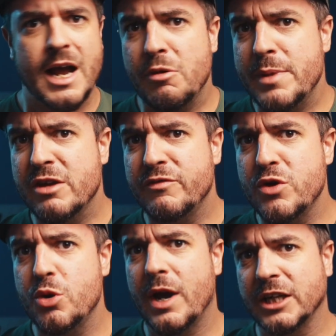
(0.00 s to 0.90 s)
How many
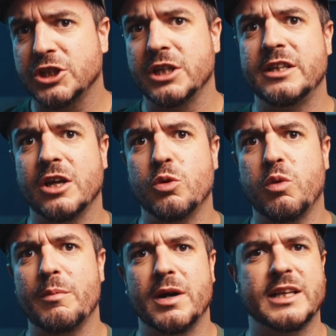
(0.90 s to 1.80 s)
of you actually know
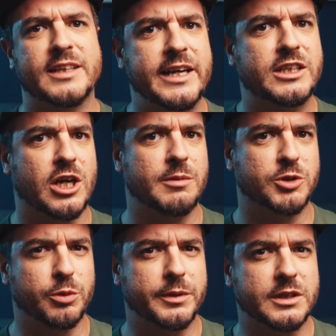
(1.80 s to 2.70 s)
what my
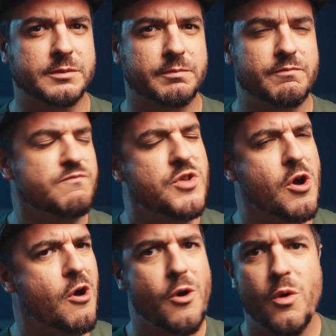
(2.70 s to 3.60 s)
daytime job is?
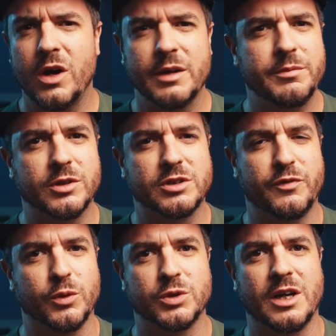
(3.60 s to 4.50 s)
No, I'm not
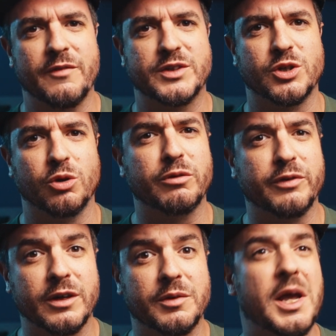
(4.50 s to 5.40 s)
a full-time
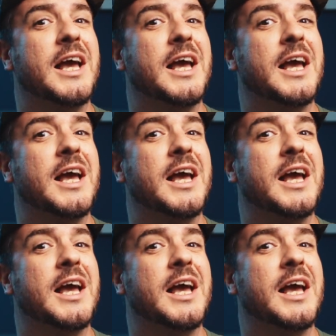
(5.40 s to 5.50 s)
photographer,